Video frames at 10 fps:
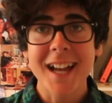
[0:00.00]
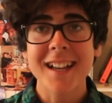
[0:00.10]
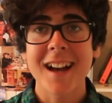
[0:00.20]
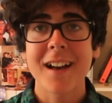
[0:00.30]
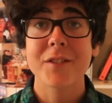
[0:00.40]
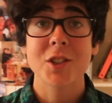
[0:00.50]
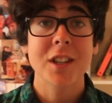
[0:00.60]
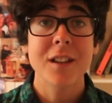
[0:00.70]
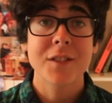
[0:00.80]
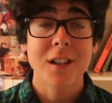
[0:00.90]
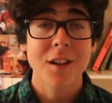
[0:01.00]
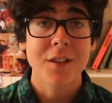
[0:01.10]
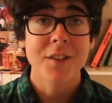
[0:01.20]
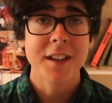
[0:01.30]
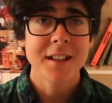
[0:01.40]
like I've achieved a lot
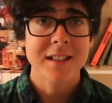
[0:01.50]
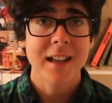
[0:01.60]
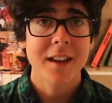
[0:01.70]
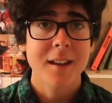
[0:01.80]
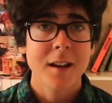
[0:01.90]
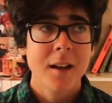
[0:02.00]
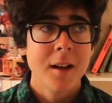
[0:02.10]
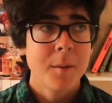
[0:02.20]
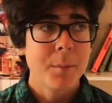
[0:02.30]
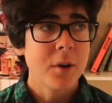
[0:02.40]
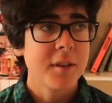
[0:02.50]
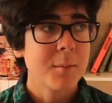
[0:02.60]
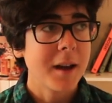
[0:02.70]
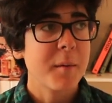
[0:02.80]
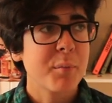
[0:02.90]
of things like both in
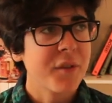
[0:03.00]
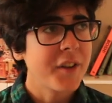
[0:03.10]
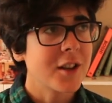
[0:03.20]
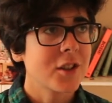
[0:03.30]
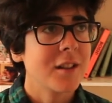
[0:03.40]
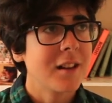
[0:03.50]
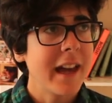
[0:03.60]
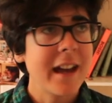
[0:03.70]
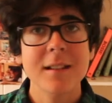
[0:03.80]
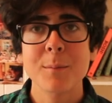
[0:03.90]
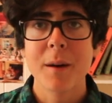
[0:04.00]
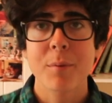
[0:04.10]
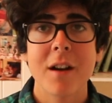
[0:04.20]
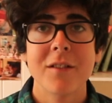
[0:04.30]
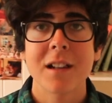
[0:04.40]
my professional and in my
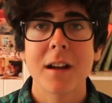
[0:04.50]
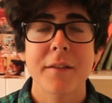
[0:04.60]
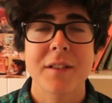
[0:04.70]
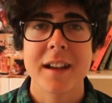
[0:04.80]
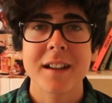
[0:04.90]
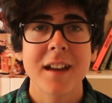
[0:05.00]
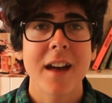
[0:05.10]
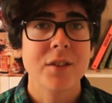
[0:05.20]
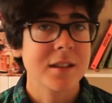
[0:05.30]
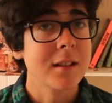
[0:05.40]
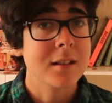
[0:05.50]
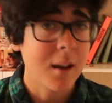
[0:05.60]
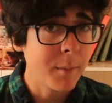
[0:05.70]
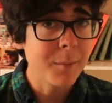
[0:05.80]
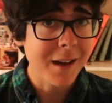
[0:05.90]
private life, like ever since
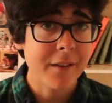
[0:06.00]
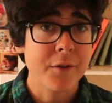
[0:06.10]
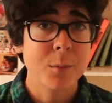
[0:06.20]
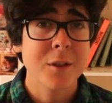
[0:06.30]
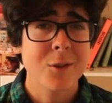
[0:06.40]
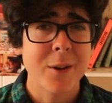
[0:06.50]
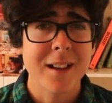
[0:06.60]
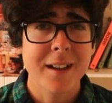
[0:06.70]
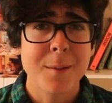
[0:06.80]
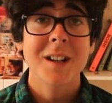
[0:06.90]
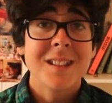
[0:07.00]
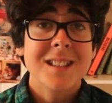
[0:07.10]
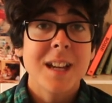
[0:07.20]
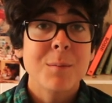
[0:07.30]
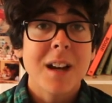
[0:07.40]
coming back from Australia. But at the
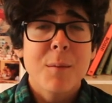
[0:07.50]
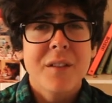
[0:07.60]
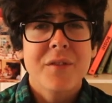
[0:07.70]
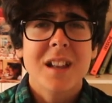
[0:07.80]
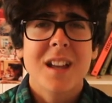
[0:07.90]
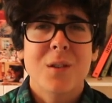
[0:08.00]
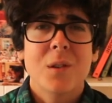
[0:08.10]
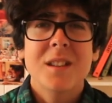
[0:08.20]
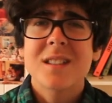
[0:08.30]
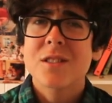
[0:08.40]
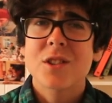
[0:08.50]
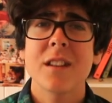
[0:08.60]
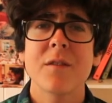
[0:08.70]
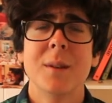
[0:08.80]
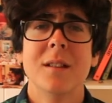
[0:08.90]
same time, I feel like all these
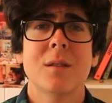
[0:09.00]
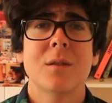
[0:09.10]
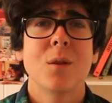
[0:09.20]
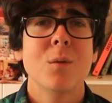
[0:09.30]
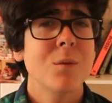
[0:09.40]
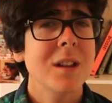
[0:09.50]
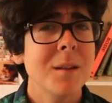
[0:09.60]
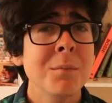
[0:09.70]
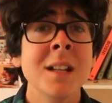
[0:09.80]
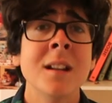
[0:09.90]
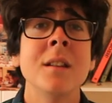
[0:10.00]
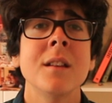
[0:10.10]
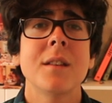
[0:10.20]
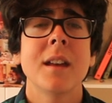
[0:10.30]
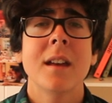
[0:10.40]
achievements don't really mean
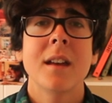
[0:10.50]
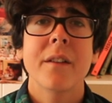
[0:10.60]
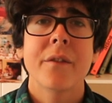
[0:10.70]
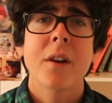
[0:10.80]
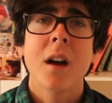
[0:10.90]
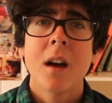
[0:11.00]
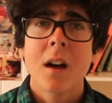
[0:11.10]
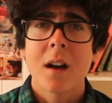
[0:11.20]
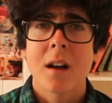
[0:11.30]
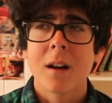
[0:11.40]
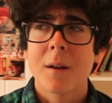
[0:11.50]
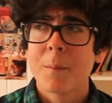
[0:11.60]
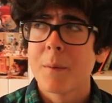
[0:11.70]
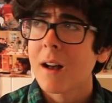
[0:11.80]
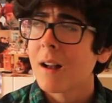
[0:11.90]
anything if
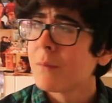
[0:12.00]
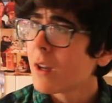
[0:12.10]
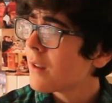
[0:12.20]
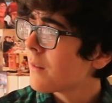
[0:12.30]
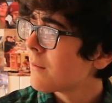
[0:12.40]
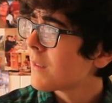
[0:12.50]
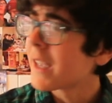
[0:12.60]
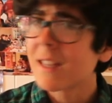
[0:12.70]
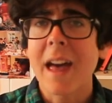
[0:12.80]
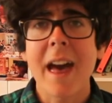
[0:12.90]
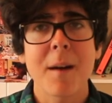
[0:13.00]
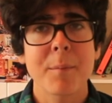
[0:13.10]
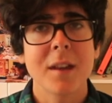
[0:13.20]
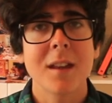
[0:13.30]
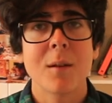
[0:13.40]
um, I'm not like
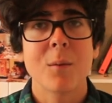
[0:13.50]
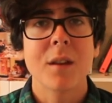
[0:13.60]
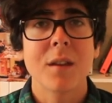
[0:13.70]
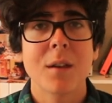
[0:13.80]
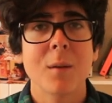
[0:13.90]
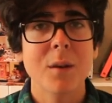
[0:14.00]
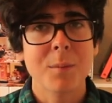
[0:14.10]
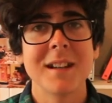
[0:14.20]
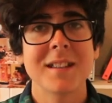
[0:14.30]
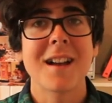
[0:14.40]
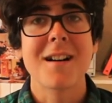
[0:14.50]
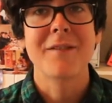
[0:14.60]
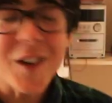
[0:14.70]
happy with with myself.